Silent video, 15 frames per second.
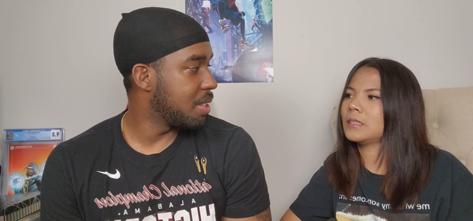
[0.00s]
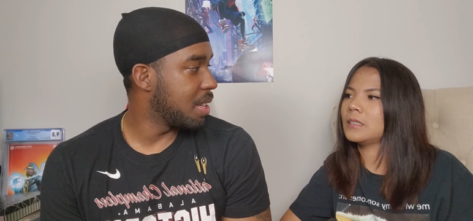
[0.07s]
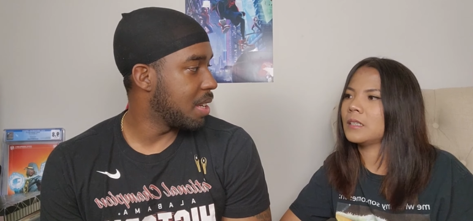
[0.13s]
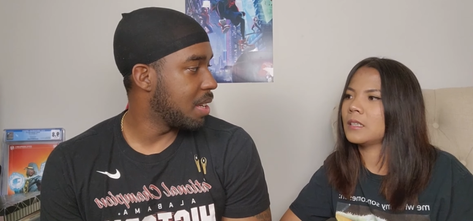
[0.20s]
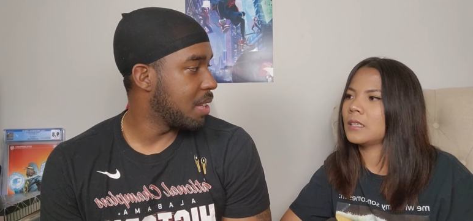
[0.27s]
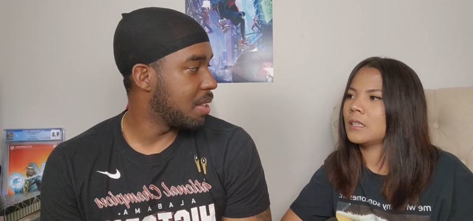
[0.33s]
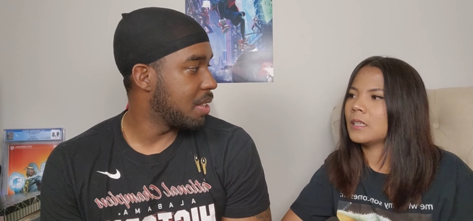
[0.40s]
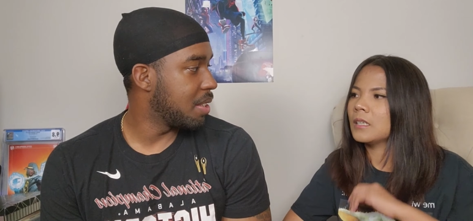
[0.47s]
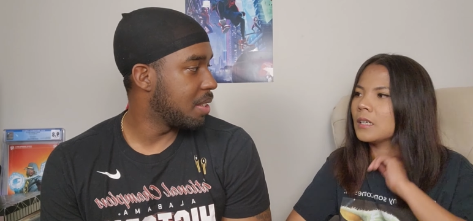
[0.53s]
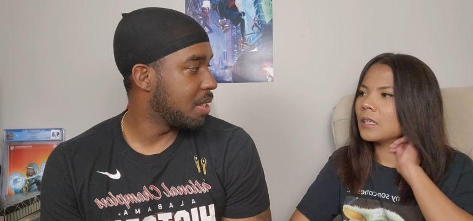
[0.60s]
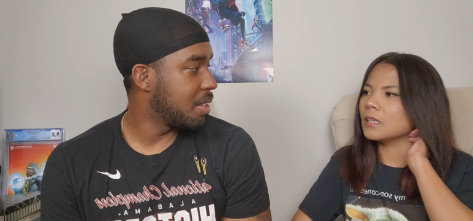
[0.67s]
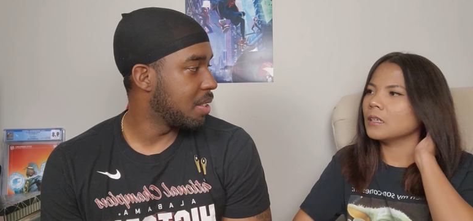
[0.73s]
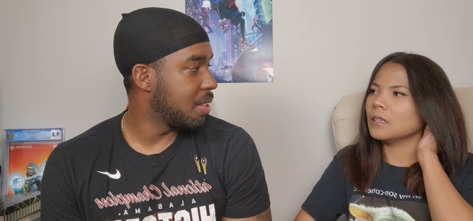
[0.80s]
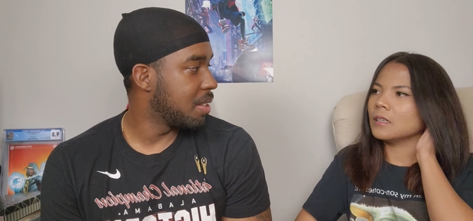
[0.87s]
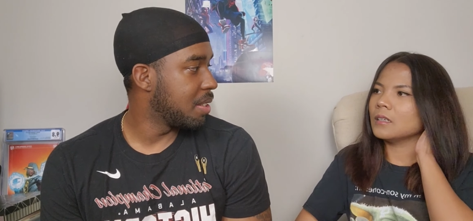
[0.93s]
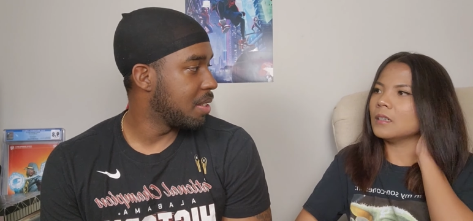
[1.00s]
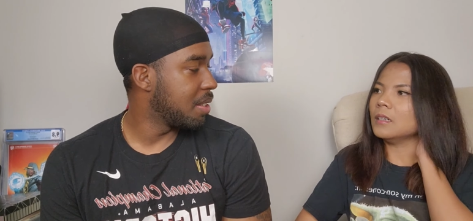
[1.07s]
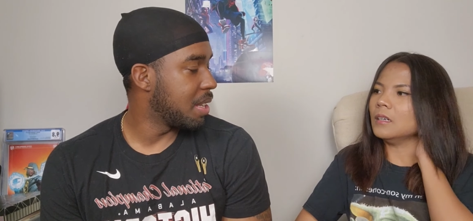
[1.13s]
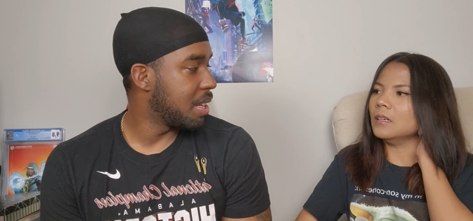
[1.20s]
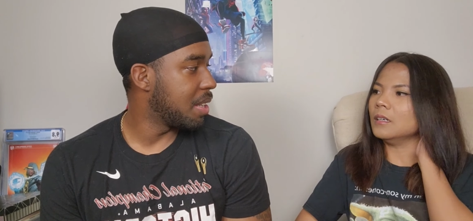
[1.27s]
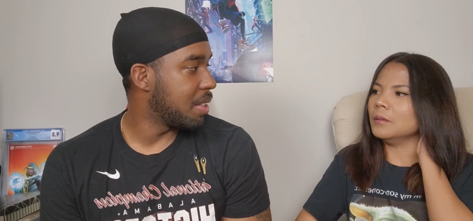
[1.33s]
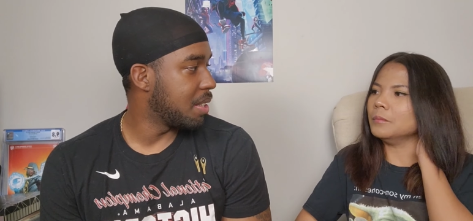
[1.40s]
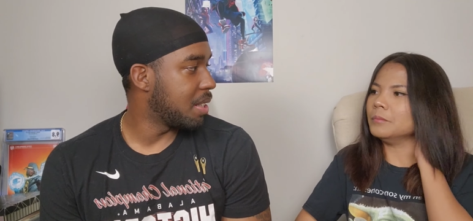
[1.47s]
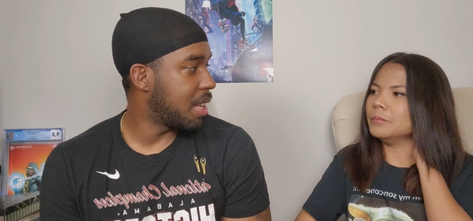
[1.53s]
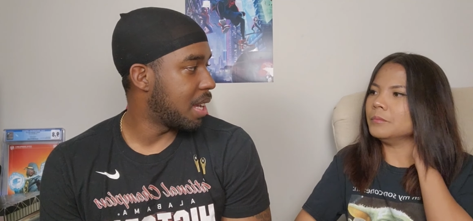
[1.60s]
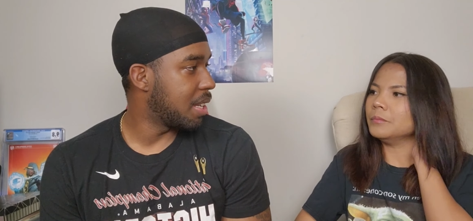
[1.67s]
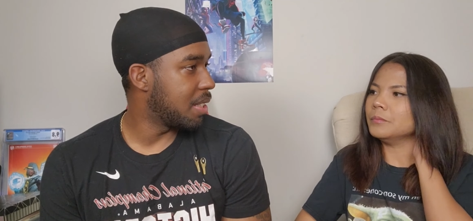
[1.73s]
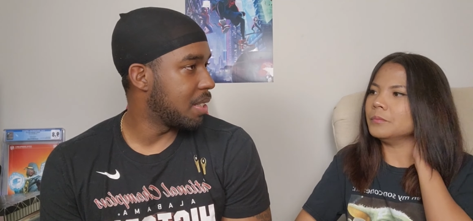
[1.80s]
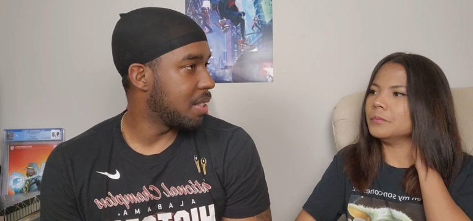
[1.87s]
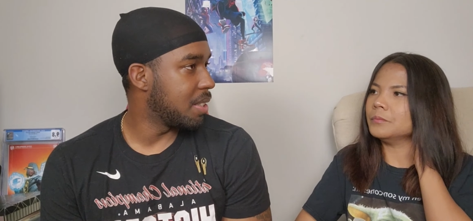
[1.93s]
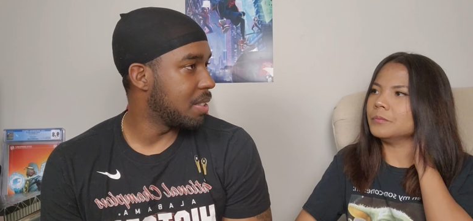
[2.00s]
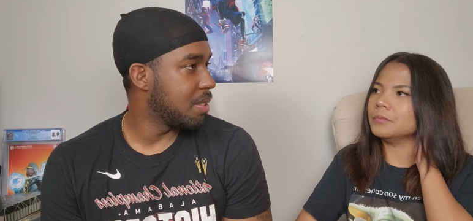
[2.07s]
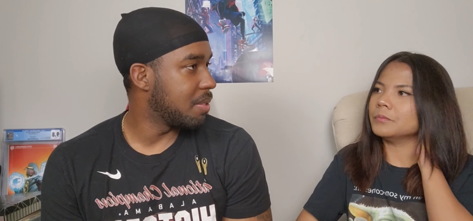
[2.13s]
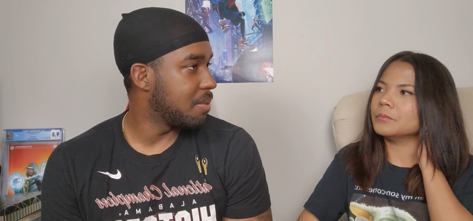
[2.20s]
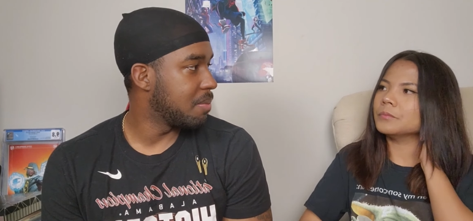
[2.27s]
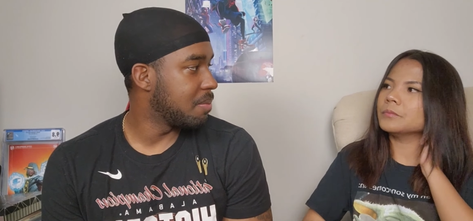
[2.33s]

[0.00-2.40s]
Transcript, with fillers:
Speaker 1: Yeah. Yeah, um, like, uh,